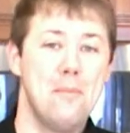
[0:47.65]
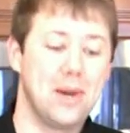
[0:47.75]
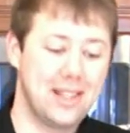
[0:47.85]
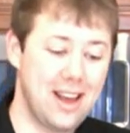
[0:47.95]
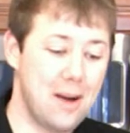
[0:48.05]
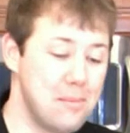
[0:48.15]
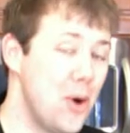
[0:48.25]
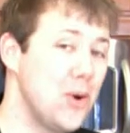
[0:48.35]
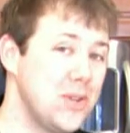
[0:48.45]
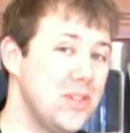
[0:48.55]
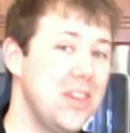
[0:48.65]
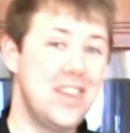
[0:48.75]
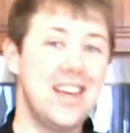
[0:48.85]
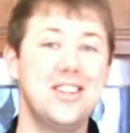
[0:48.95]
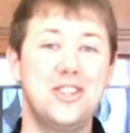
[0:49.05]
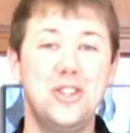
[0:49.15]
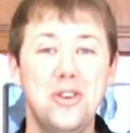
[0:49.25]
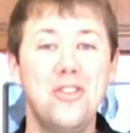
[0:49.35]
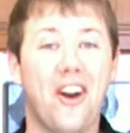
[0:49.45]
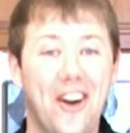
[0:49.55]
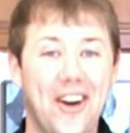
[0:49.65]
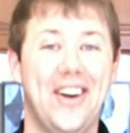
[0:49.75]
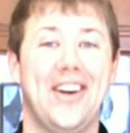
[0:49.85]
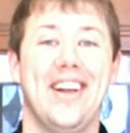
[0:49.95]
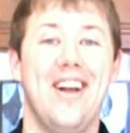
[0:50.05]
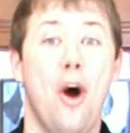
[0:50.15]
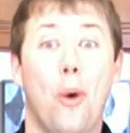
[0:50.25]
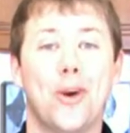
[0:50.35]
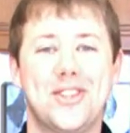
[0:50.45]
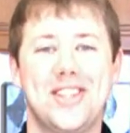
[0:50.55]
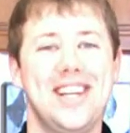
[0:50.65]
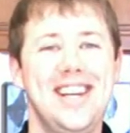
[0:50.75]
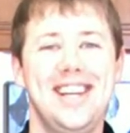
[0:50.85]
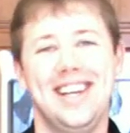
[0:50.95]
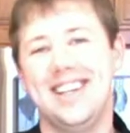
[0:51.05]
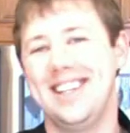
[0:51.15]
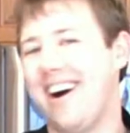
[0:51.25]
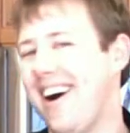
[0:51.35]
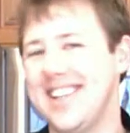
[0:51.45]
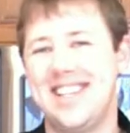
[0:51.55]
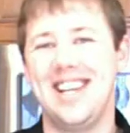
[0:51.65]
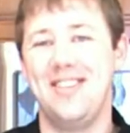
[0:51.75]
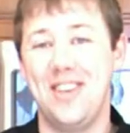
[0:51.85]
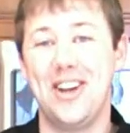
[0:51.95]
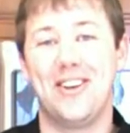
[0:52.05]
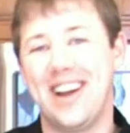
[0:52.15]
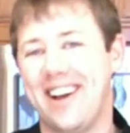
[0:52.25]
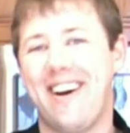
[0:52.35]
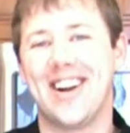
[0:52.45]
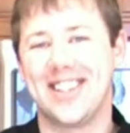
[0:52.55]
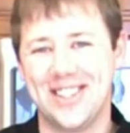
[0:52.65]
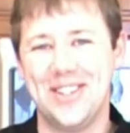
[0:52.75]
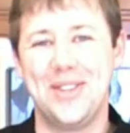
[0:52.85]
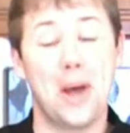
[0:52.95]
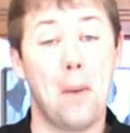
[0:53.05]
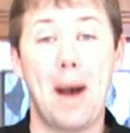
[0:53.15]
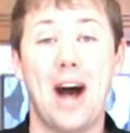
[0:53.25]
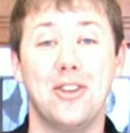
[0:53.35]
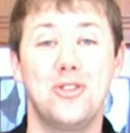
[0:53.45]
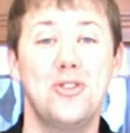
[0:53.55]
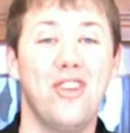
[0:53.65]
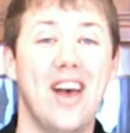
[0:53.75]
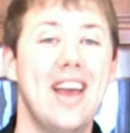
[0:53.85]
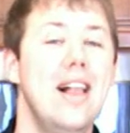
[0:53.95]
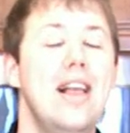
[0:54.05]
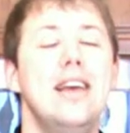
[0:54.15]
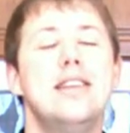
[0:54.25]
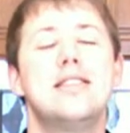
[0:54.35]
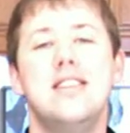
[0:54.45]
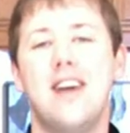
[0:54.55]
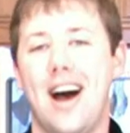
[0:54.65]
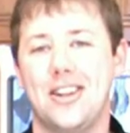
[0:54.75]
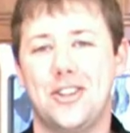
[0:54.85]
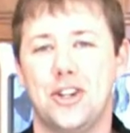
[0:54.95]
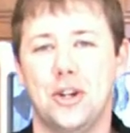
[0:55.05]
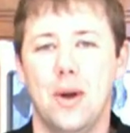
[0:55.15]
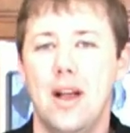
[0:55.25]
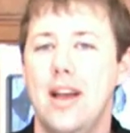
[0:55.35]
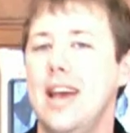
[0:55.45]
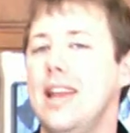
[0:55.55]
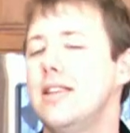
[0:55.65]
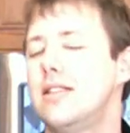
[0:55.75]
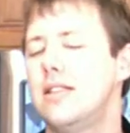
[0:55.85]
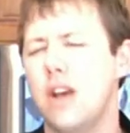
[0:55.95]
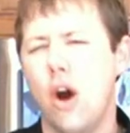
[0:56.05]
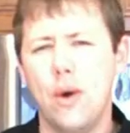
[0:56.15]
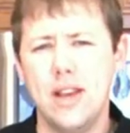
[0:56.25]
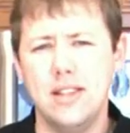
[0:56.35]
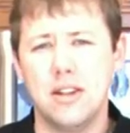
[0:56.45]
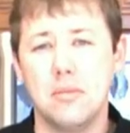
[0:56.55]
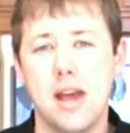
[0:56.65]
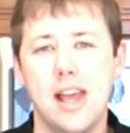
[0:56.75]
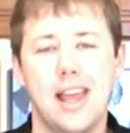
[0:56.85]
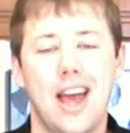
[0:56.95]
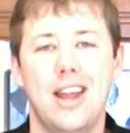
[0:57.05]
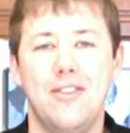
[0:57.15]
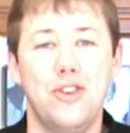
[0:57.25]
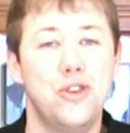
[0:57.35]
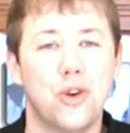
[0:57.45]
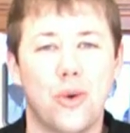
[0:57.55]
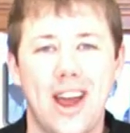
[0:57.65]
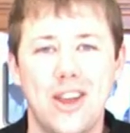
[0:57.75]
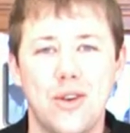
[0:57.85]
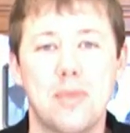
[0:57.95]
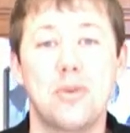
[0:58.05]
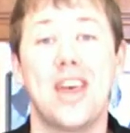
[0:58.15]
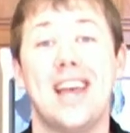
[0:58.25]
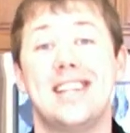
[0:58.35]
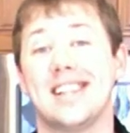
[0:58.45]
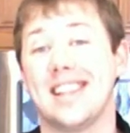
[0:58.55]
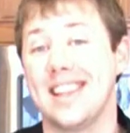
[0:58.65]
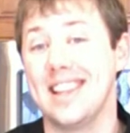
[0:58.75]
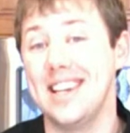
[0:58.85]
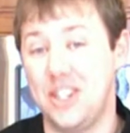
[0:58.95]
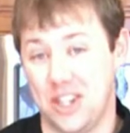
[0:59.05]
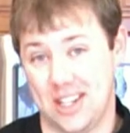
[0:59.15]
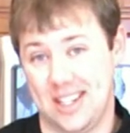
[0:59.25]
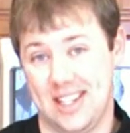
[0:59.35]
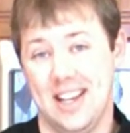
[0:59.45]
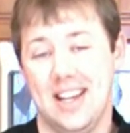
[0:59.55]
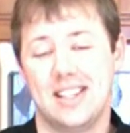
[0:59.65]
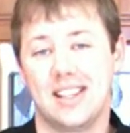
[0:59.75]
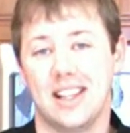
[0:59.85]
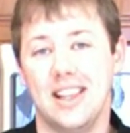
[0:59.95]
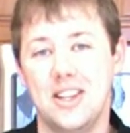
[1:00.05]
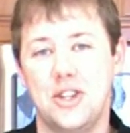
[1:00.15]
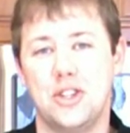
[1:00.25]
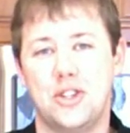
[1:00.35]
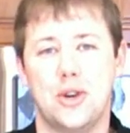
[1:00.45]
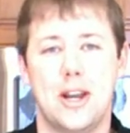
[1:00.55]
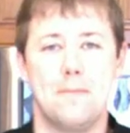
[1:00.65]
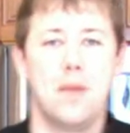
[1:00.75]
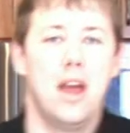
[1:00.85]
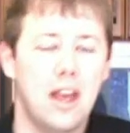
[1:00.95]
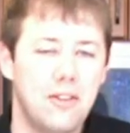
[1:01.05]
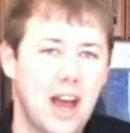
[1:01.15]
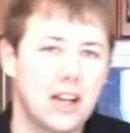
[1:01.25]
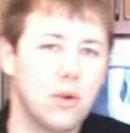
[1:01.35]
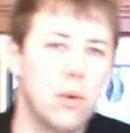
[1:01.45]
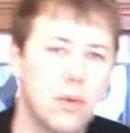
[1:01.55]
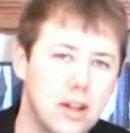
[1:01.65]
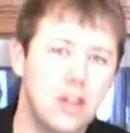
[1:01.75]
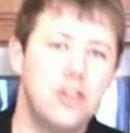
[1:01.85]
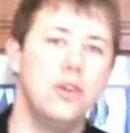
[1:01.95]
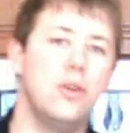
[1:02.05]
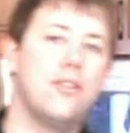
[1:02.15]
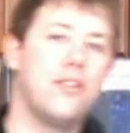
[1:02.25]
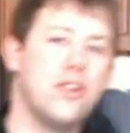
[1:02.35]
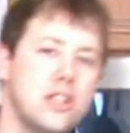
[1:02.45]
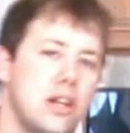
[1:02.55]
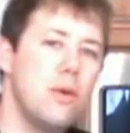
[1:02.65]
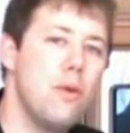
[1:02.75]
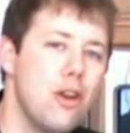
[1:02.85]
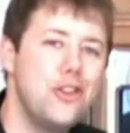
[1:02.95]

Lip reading: But most of the things you've heard or seen on TV or in cartoons about souffle is not true. It is so easy to make, and if you do it right, you end up with a delicious, delicious treat. In fact, what we're going to do, the first thing we want